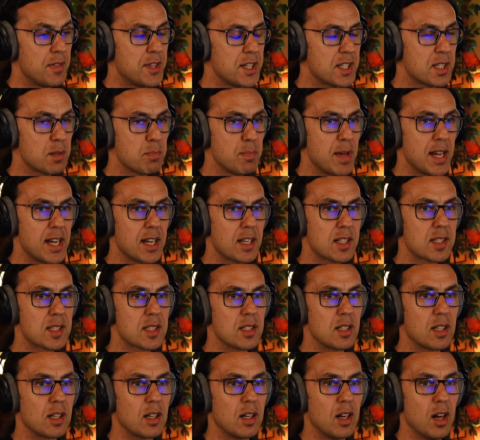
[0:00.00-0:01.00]
This makes
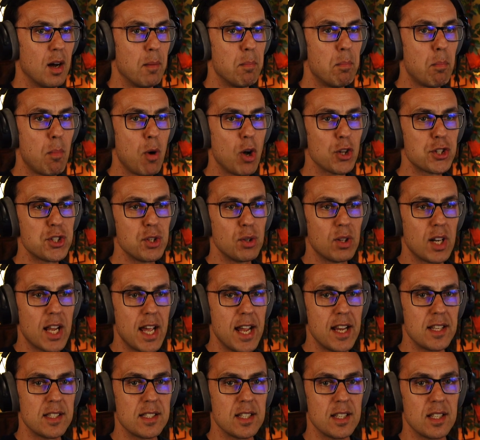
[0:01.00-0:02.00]
a
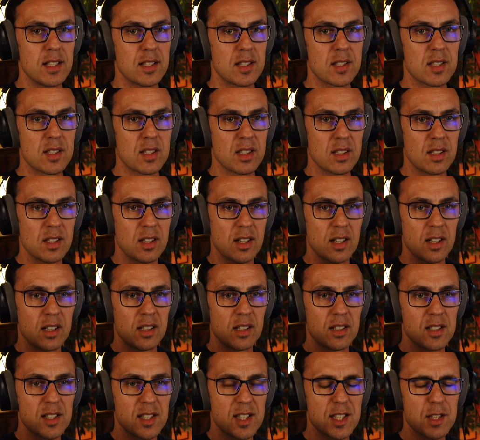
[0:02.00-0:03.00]
modulated,
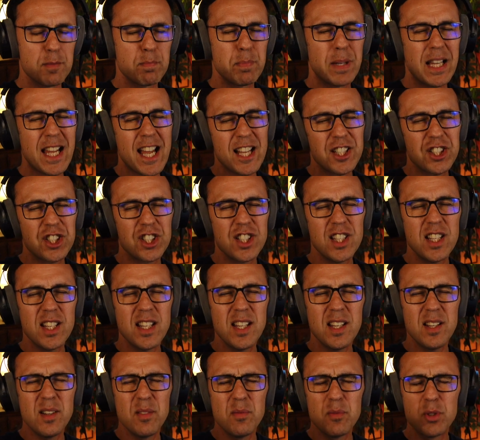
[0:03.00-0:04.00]

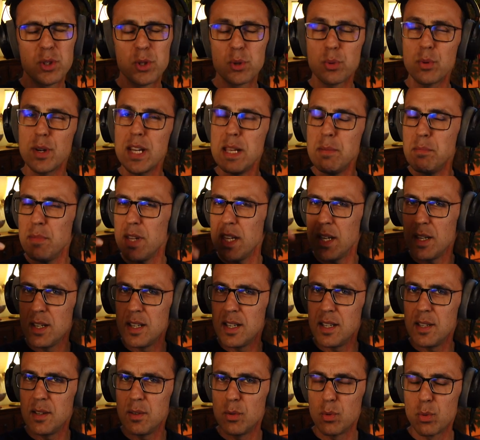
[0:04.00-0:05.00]
splashy,
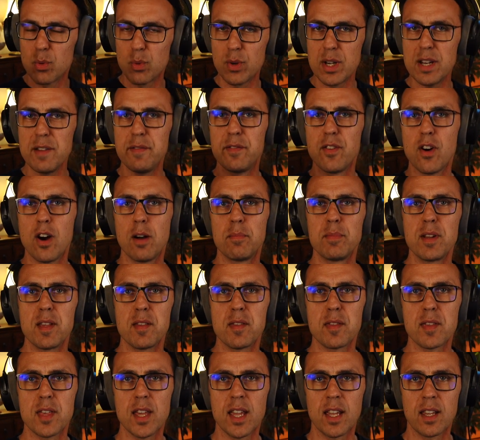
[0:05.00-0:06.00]
dreamy, reverby
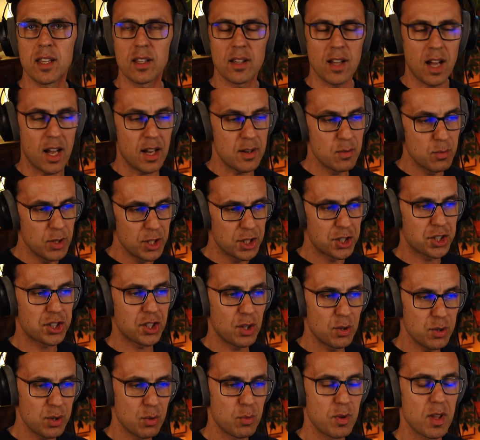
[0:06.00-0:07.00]
thing. I will
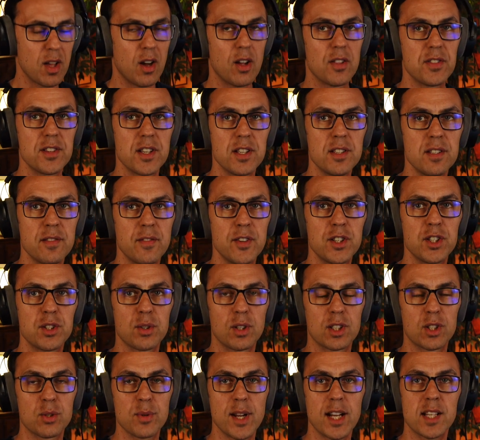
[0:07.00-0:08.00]
show you on the
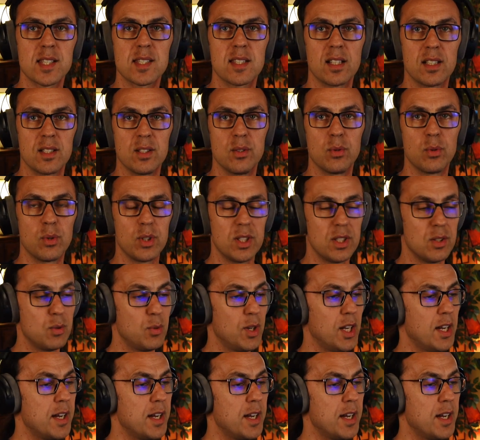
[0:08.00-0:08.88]
individual tracks, and you will